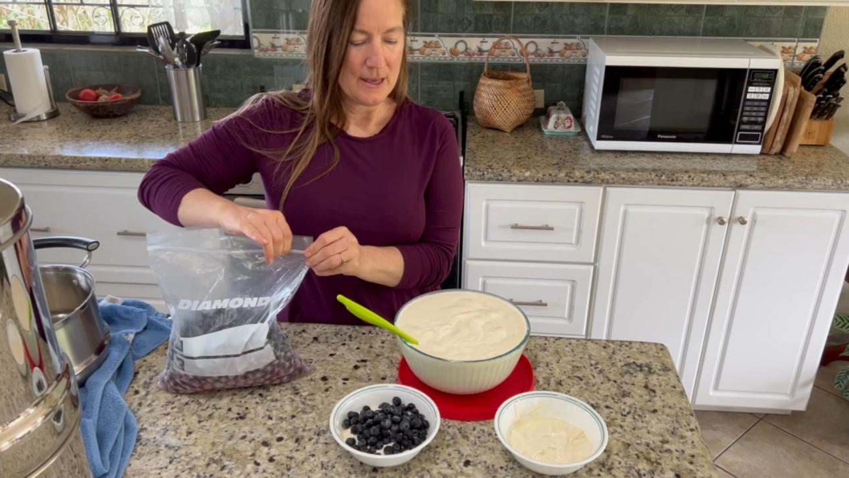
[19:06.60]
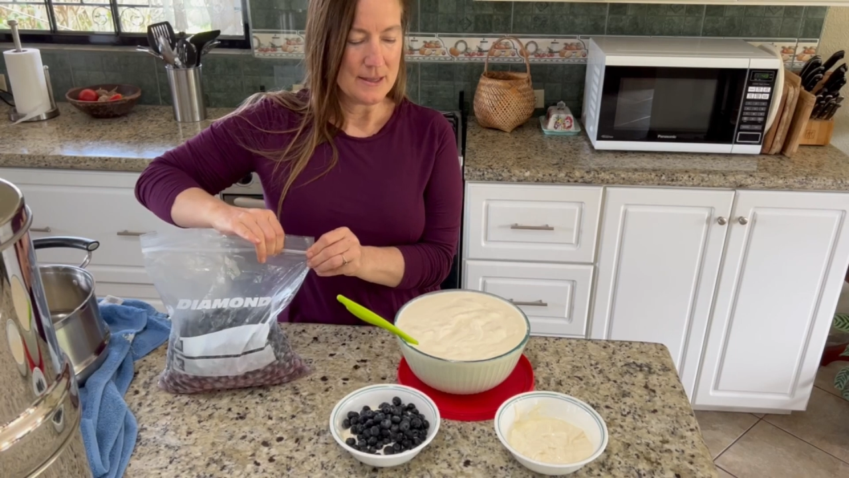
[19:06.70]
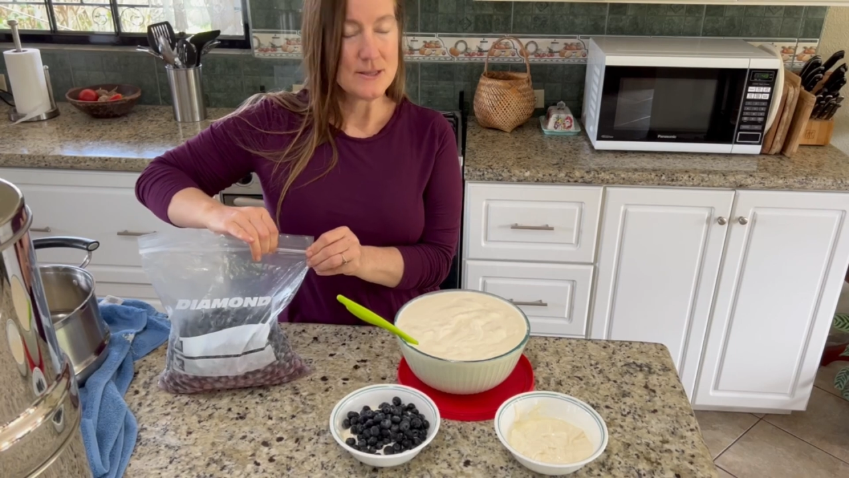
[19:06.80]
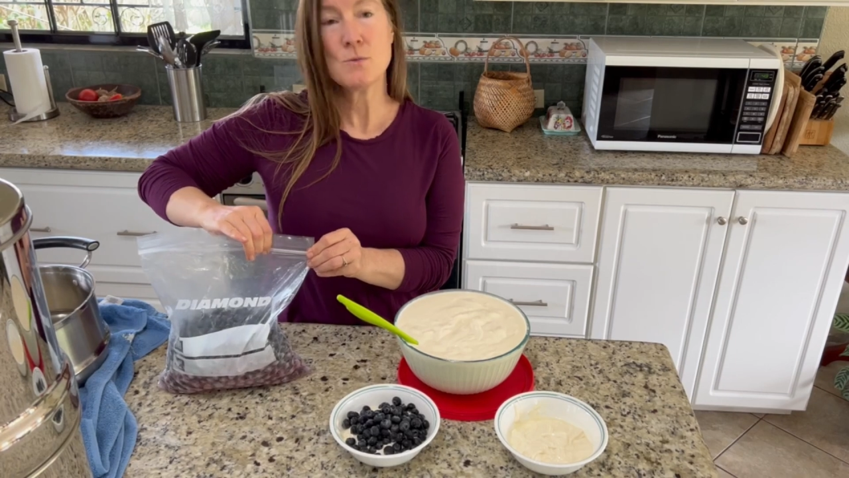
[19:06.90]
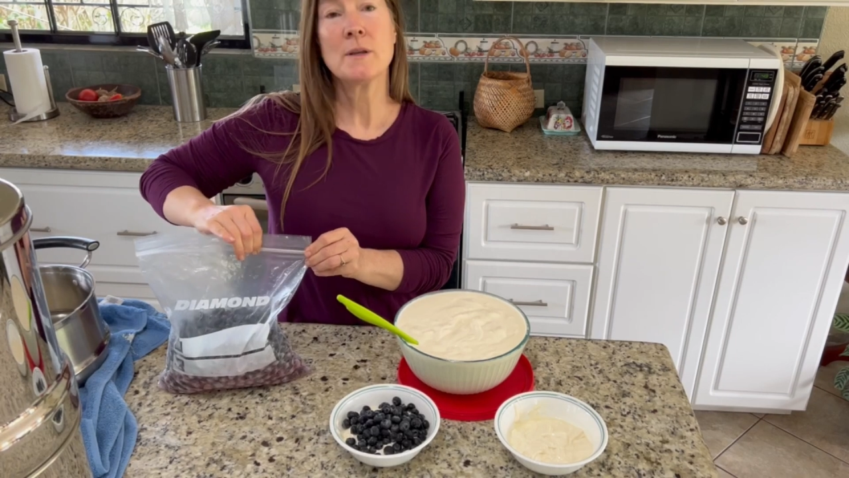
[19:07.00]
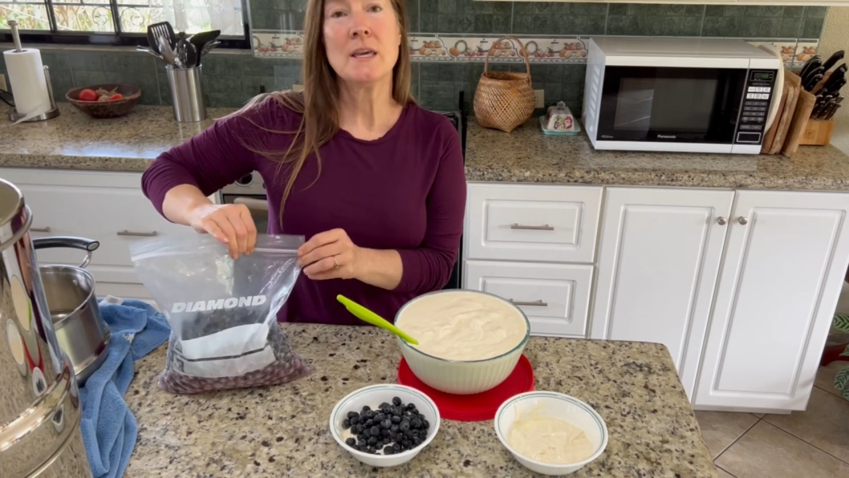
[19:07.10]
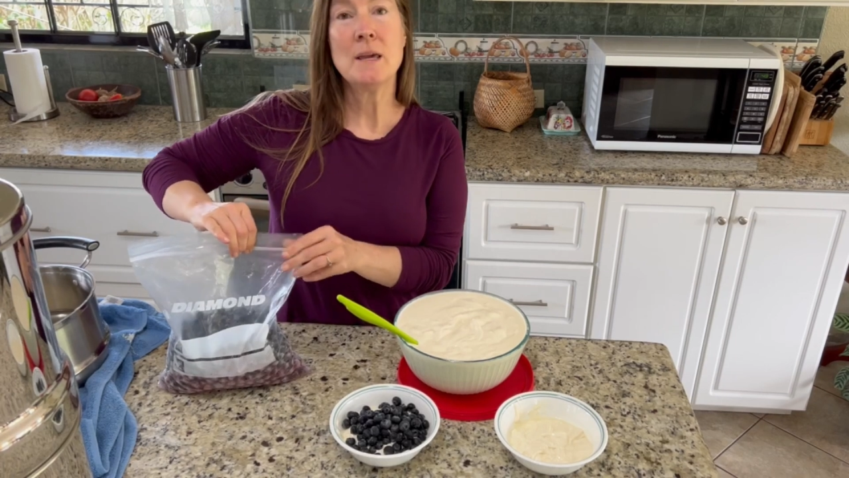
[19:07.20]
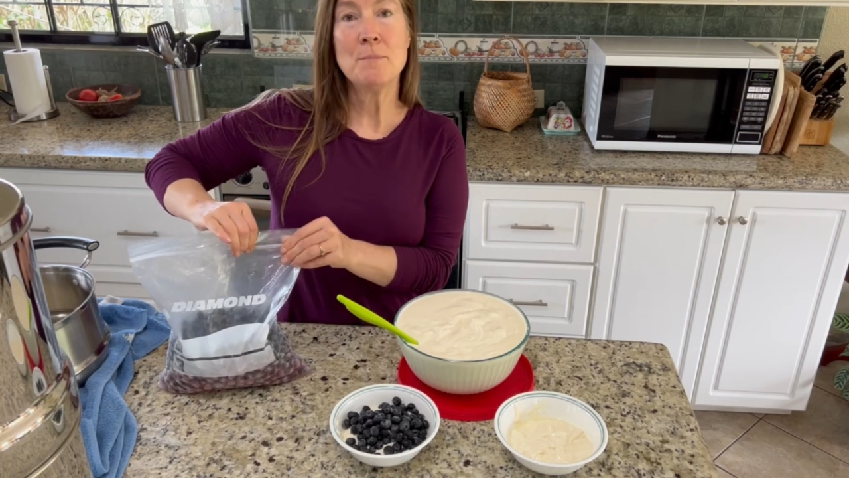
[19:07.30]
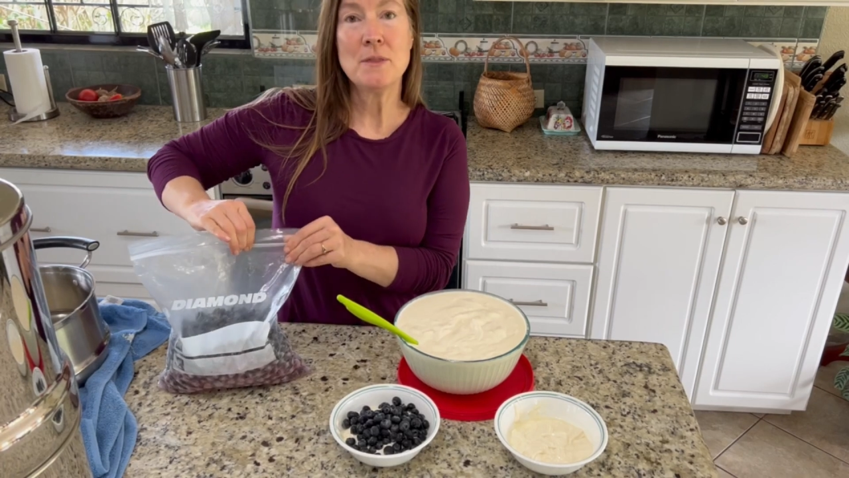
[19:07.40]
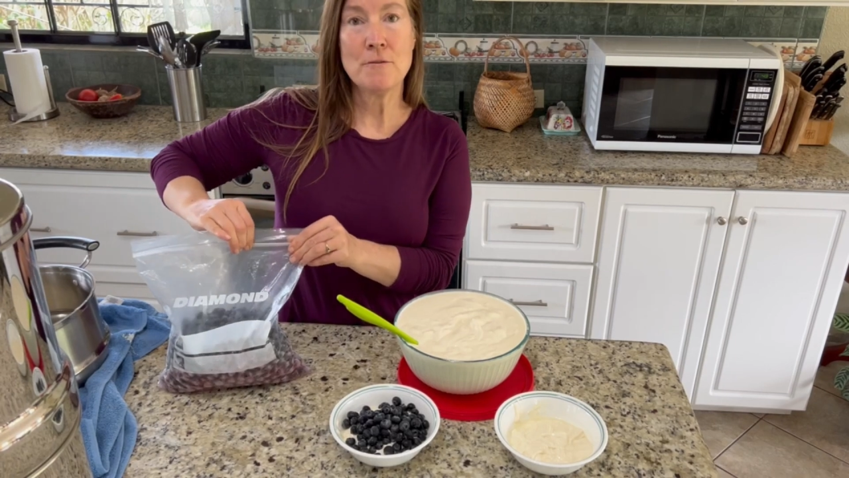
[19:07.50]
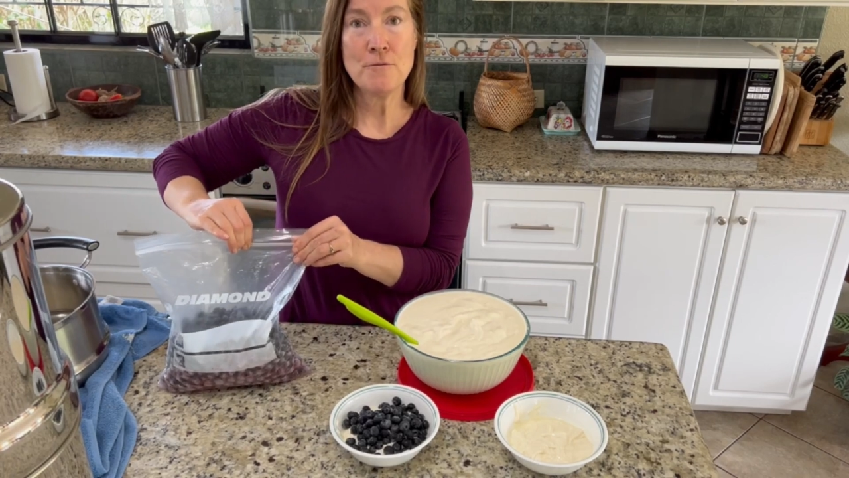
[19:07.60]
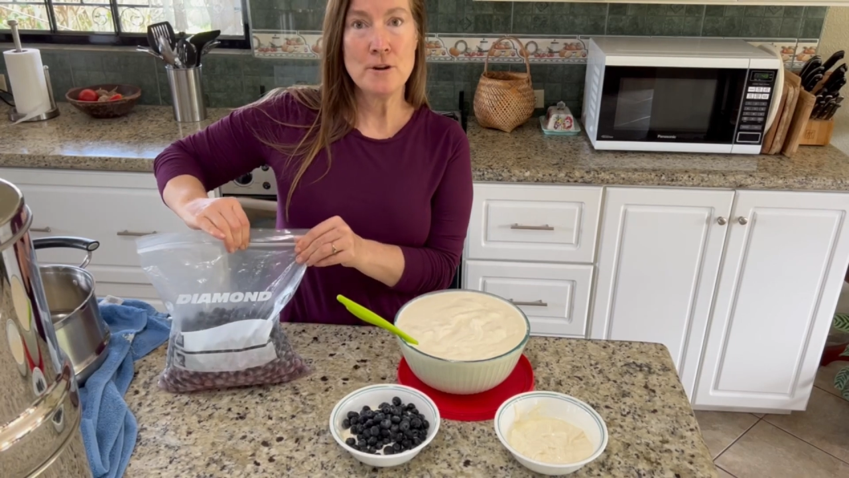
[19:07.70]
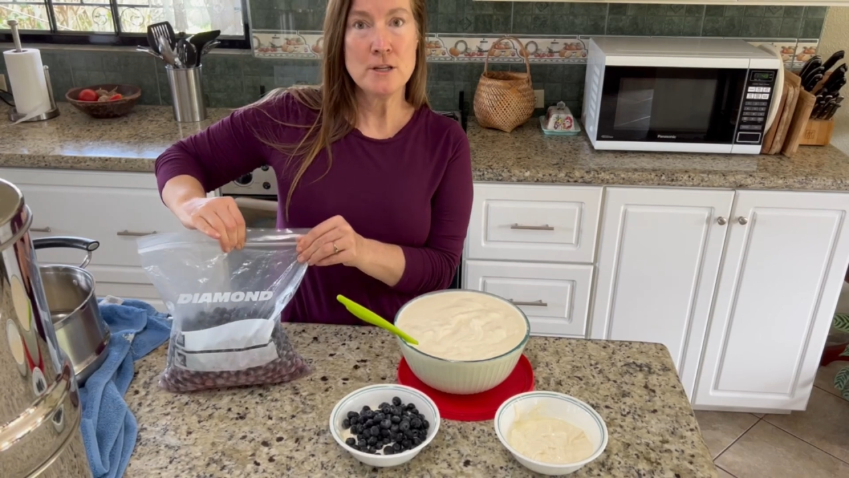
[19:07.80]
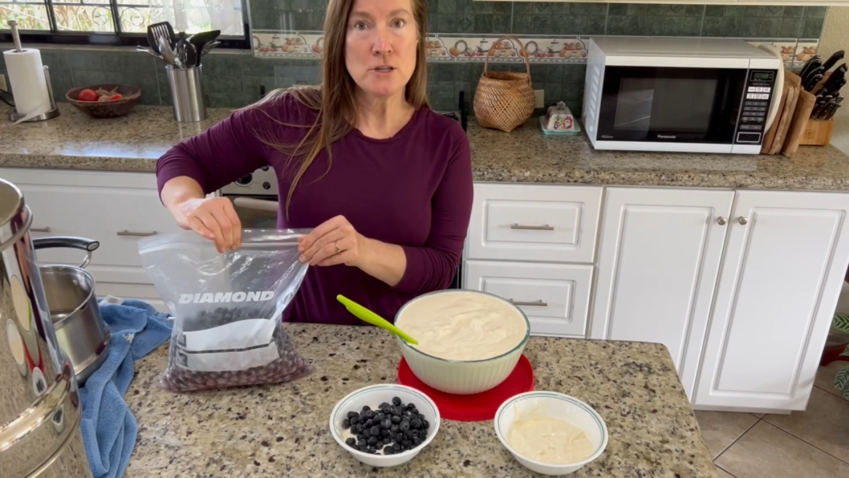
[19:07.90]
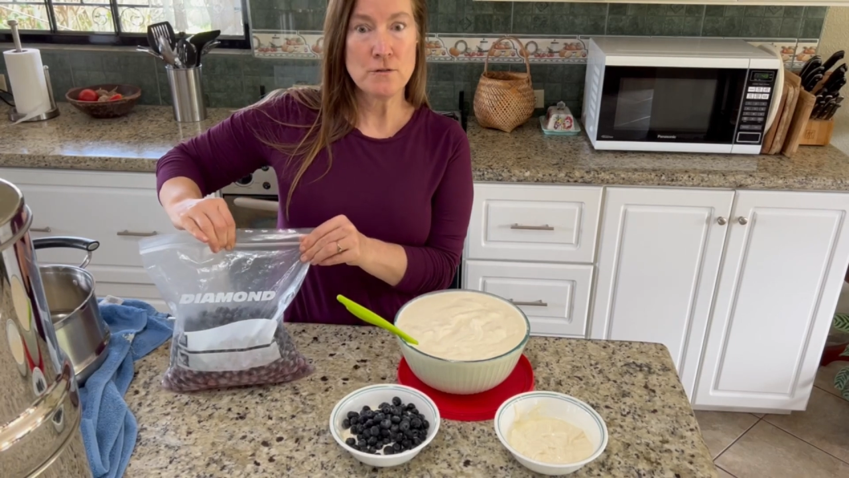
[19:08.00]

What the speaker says: This will keep in the fridge